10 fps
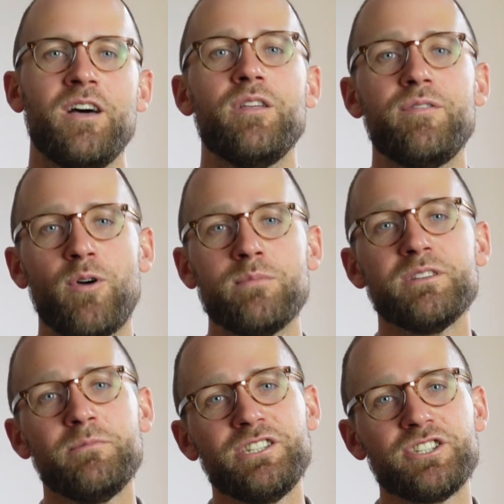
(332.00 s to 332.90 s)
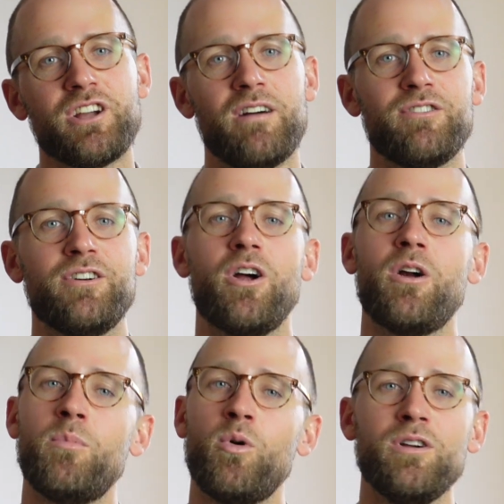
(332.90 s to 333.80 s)
The forms that we just covered
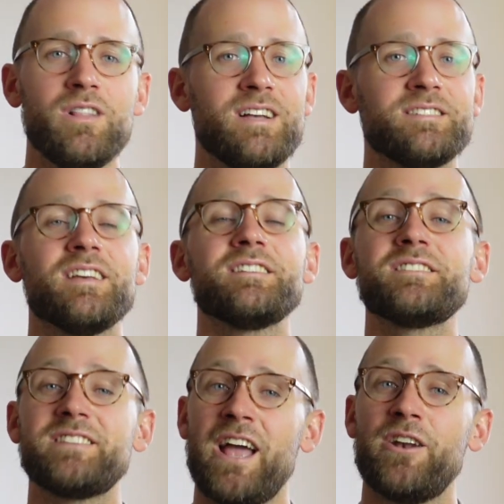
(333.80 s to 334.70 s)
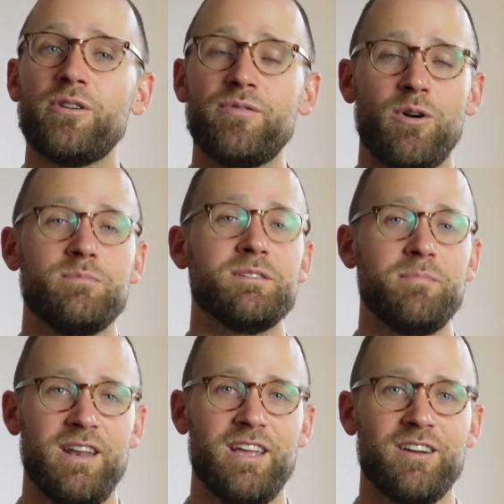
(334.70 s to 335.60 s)
are more or less standard forms in
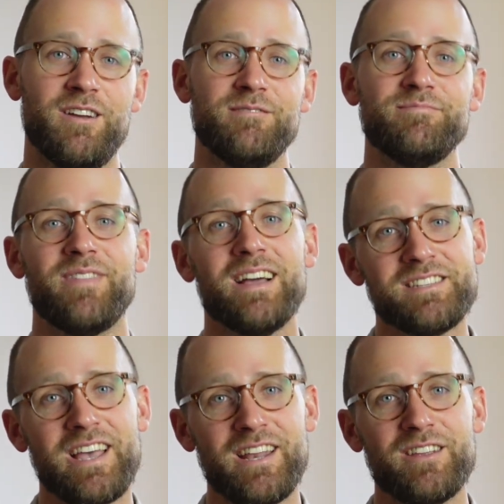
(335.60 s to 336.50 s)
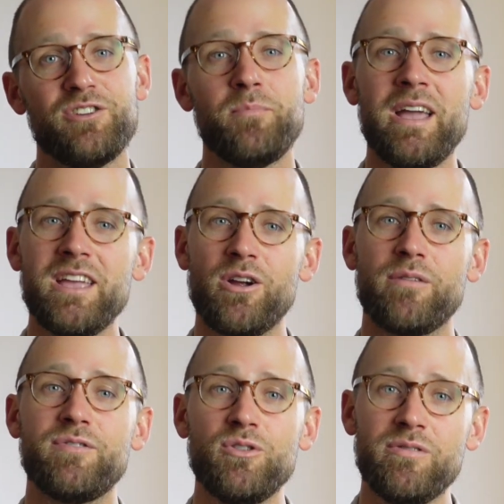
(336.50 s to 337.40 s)
Maninka. That said, you might hear a
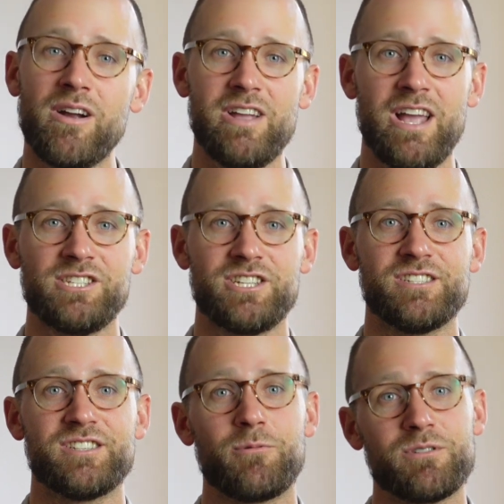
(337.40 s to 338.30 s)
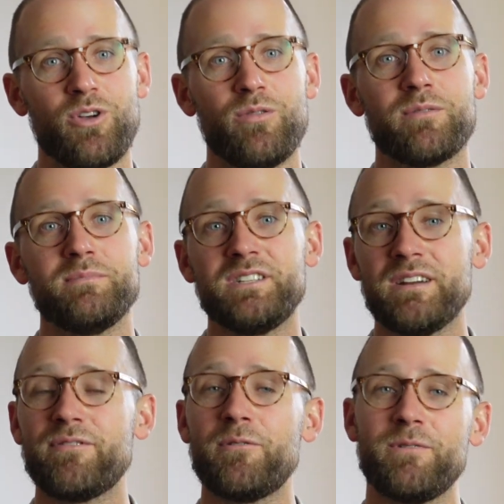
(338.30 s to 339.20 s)
few variations that result from
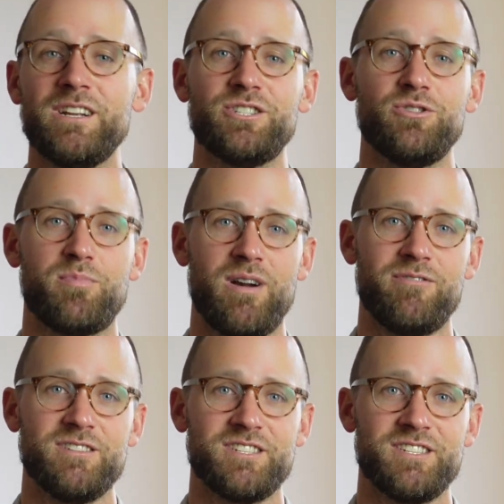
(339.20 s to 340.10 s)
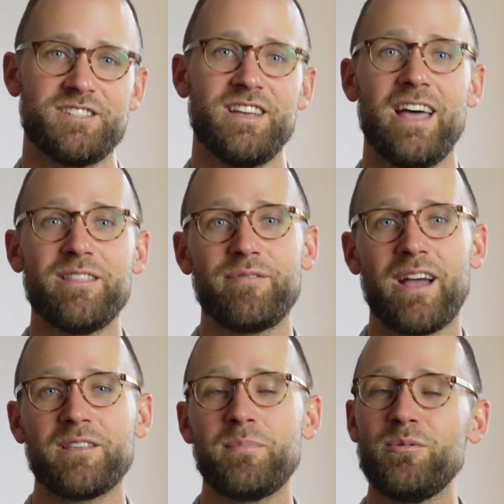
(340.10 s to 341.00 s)
different regional preferences and the
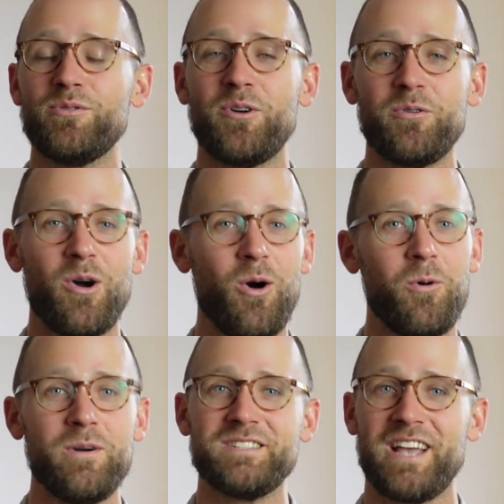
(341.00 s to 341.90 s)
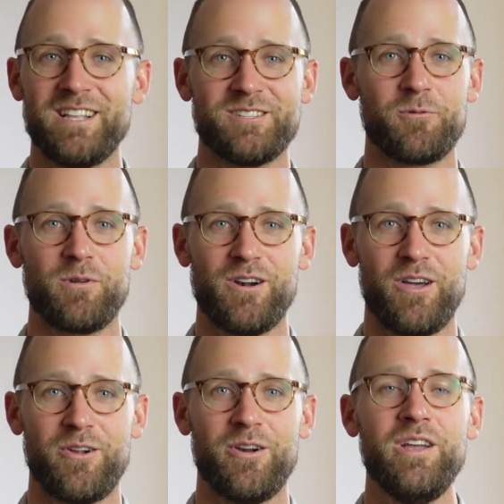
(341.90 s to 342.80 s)
fact that people don't always answer one
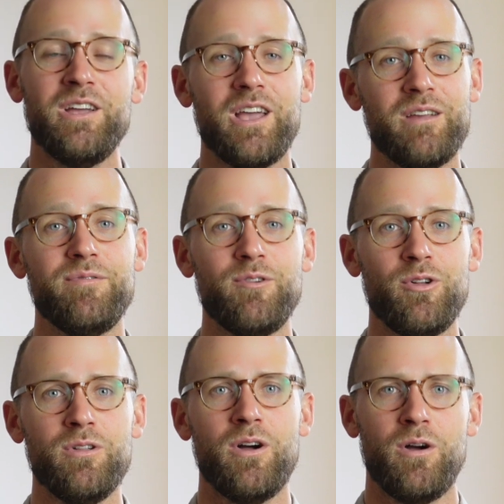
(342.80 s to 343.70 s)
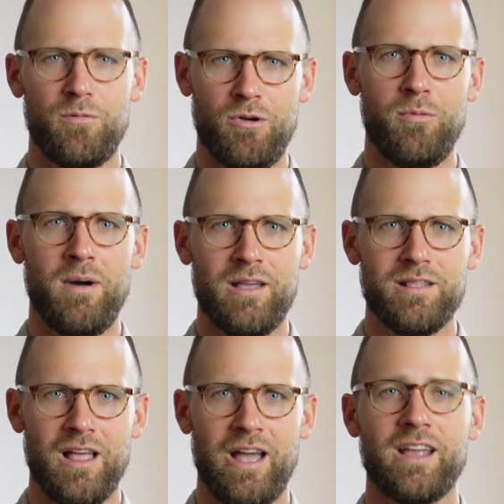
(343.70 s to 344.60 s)
another in full
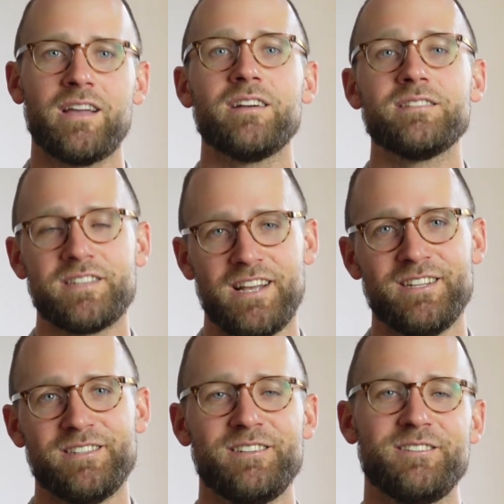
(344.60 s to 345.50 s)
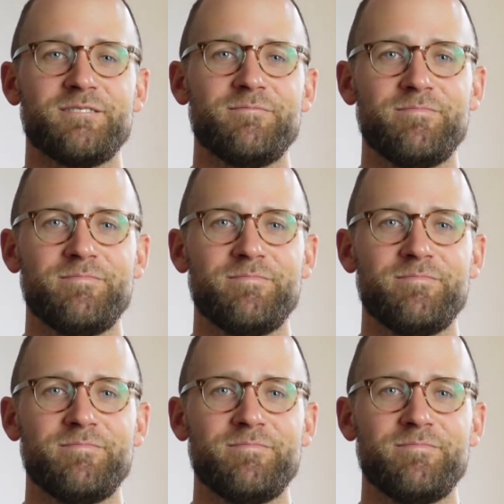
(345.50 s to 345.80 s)
robot-like sentences.